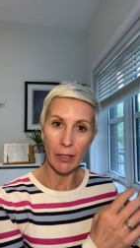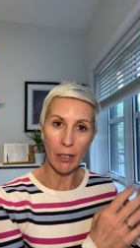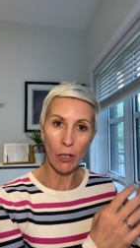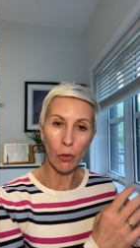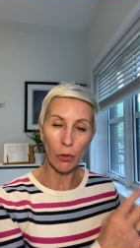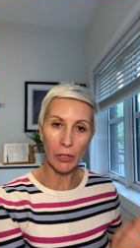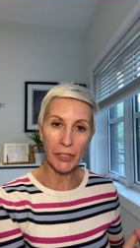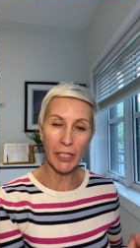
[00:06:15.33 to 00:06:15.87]

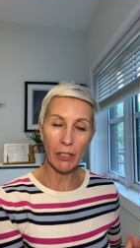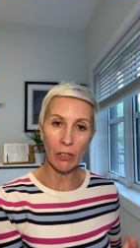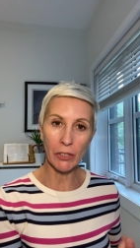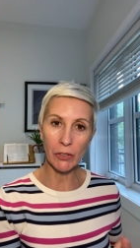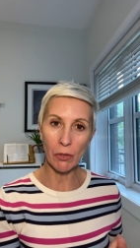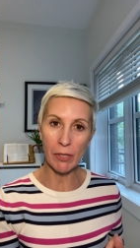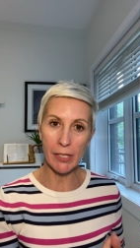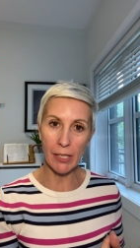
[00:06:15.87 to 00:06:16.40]
holding
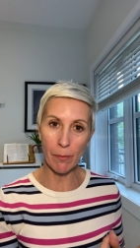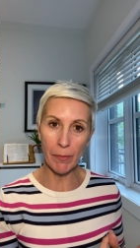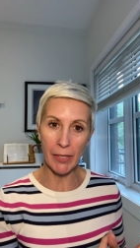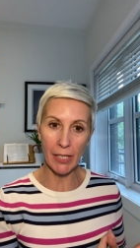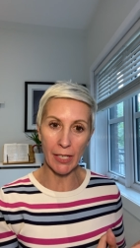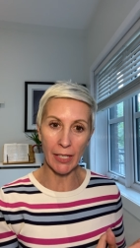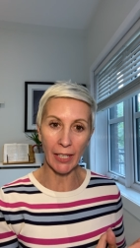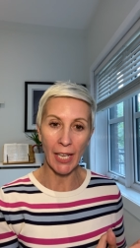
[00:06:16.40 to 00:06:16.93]
on to
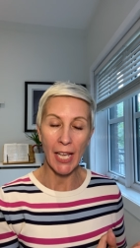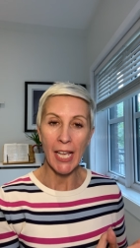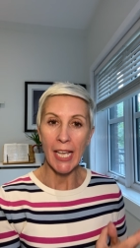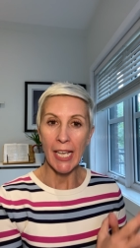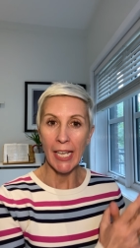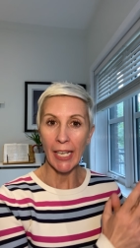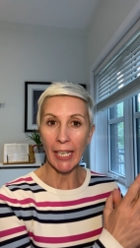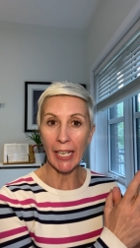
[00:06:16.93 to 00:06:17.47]
something
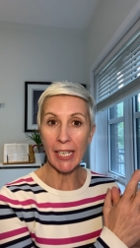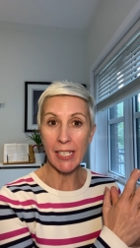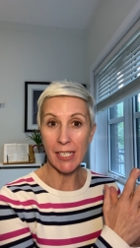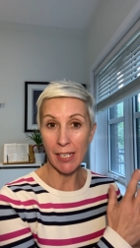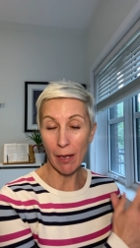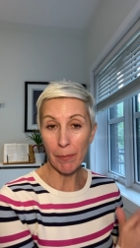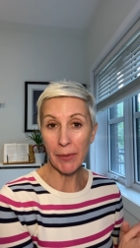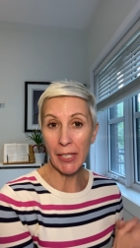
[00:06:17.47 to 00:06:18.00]
is
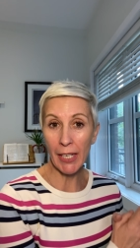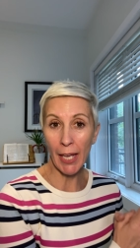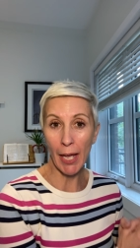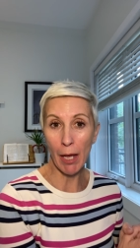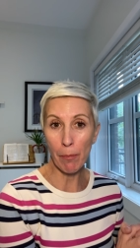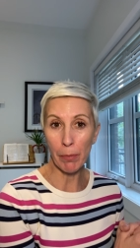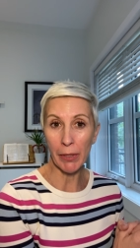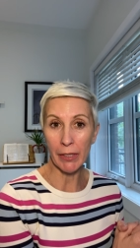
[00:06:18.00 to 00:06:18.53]
something
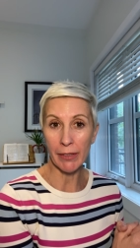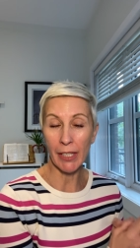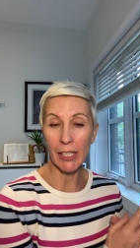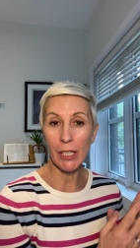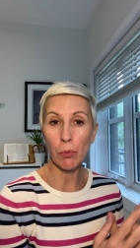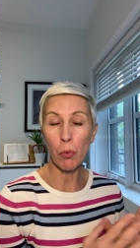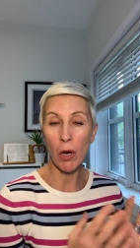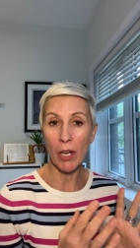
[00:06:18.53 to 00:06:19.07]
happened
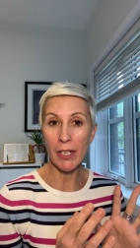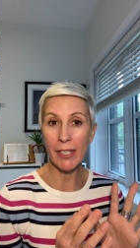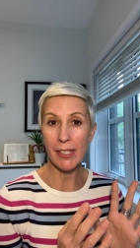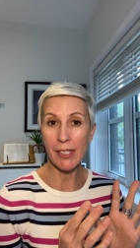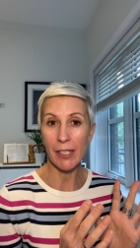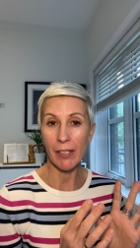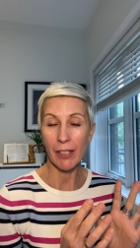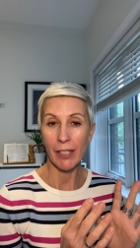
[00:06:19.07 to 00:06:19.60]
that
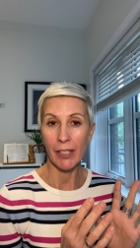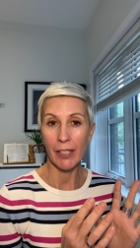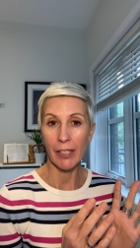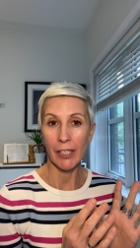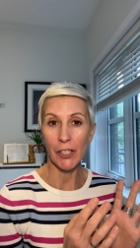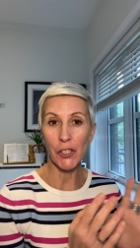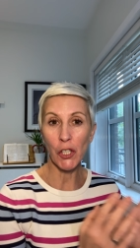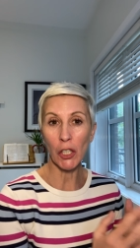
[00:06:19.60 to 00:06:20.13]
was
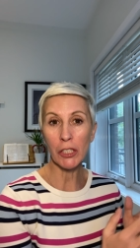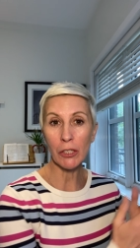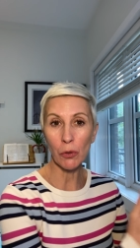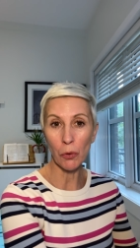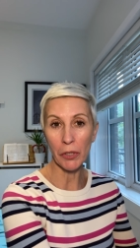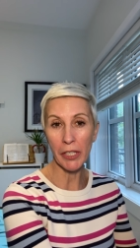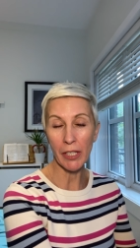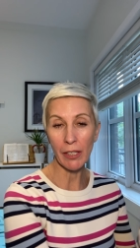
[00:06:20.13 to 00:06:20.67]
not
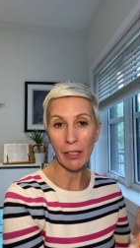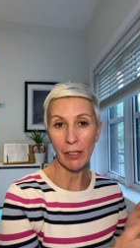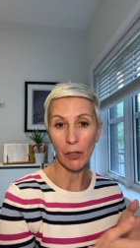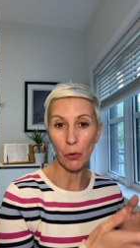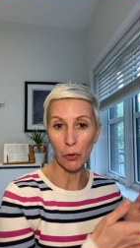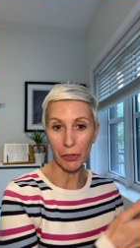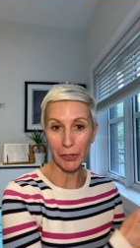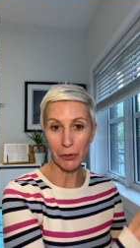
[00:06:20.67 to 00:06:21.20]
going
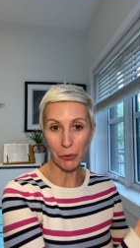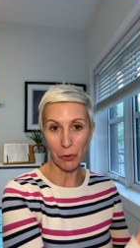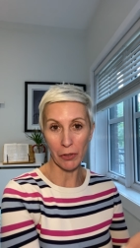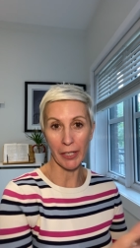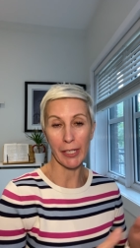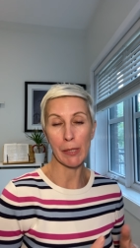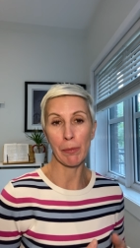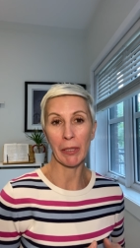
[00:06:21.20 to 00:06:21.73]
according to your
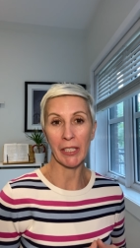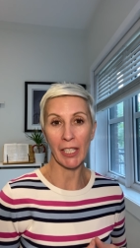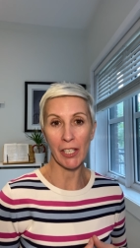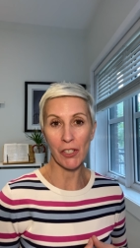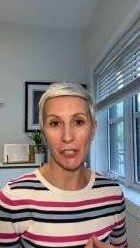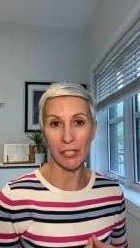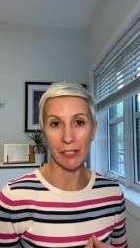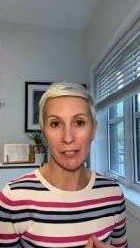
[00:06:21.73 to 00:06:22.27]

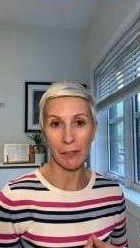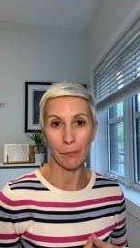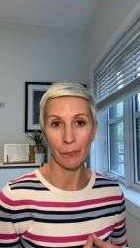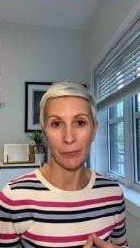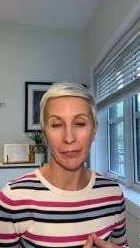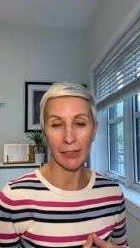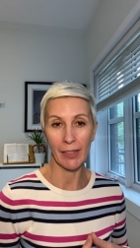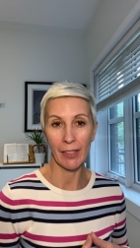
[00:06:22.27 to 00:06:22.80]
expectations.
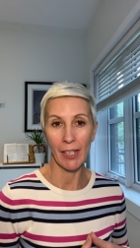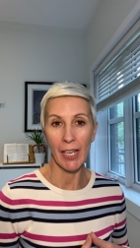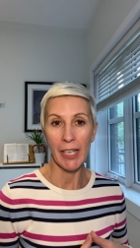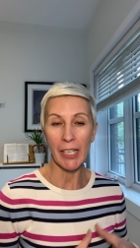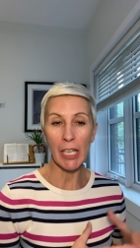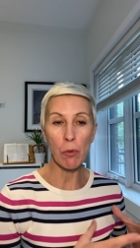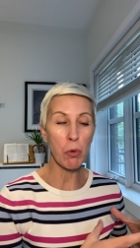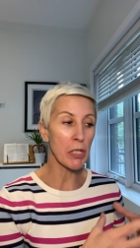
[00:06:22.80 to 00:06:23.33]

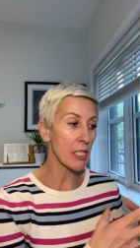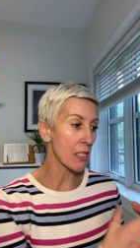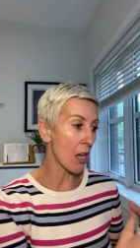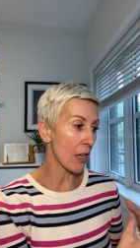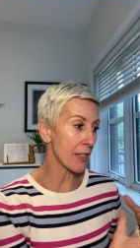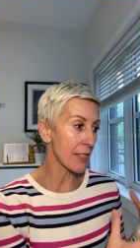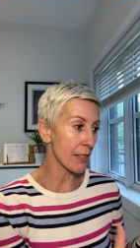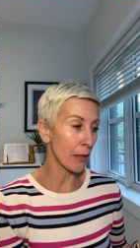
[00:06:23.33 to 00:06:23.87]
It was
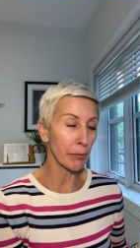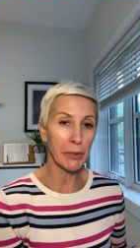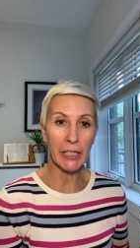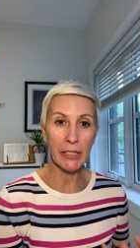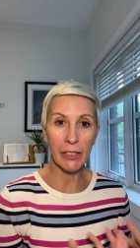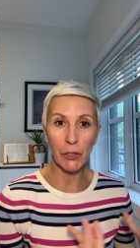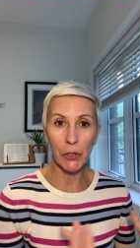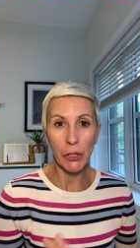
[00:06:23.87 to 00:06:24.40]
not
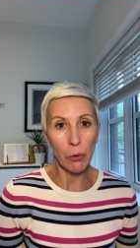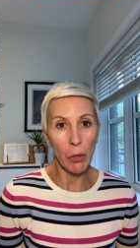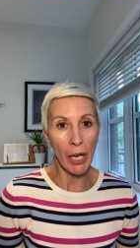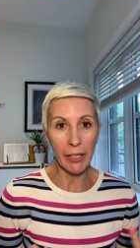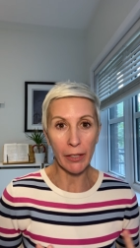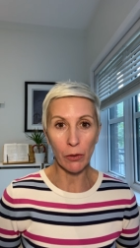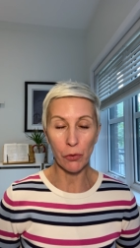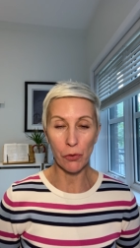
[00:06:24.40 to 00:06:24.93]
something that you
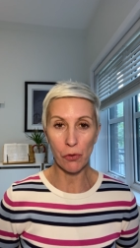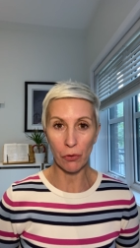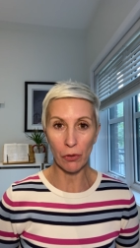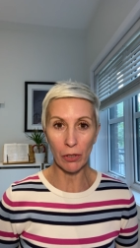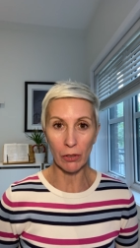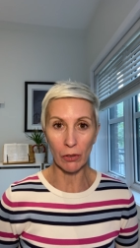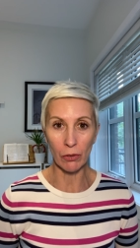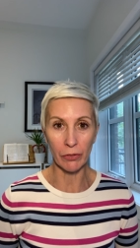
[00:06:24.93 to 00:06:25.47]
had a
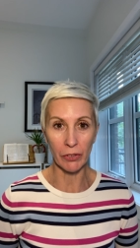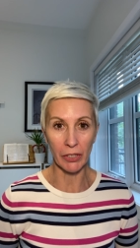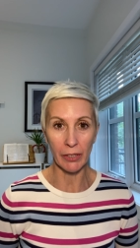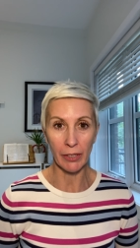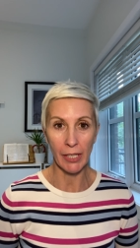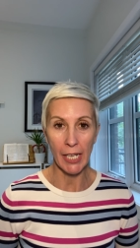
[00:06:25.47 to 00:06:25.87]
control over.